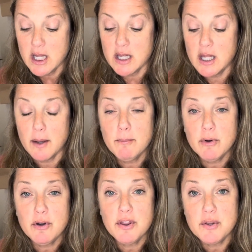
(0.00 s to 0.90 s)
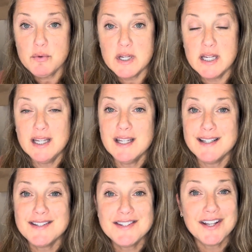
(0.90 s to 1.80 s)
Number 3
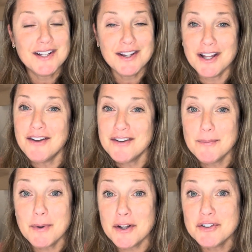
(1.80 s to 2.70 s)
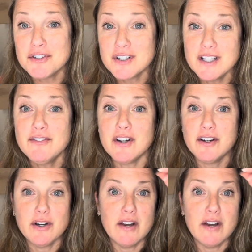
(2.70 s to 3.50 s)
is to love up on your liver.